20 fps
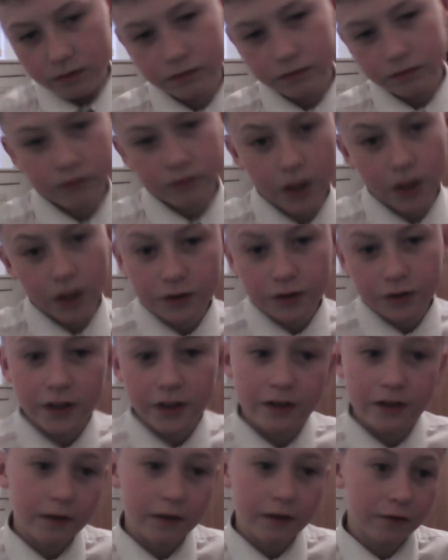I'll see you in the
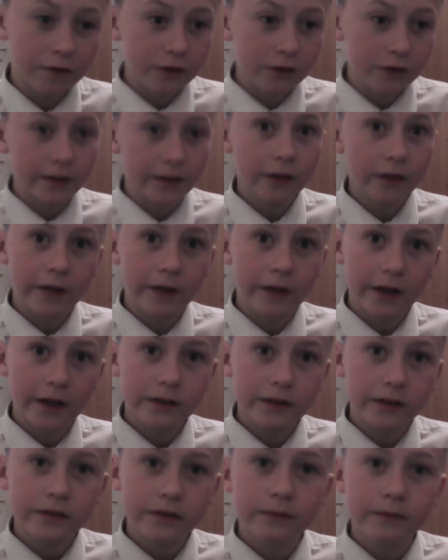first video,
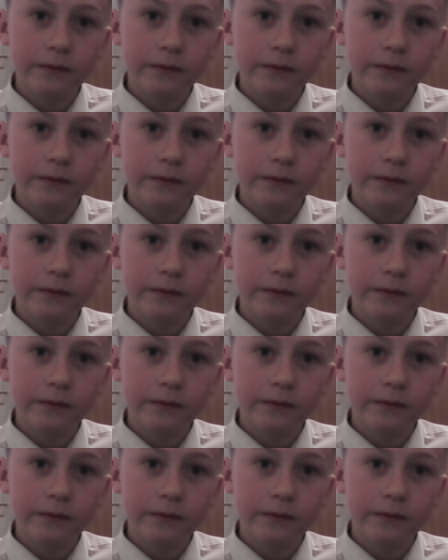guys.